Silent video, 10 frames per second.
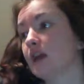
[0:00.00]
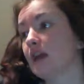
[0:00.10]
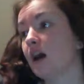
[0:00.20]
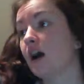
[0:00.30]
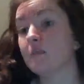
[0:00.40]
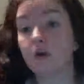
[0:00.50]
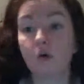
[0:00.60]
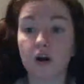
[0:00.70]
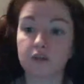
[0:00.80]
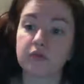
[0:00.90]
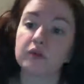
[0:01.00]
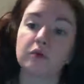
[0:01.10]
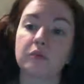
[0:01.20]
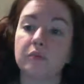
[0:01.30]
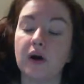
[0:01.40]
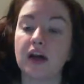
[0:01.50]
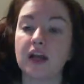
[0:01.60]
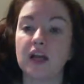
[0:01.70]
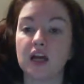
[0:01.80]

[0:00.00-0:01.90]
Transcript: a High Mall walkthrough, but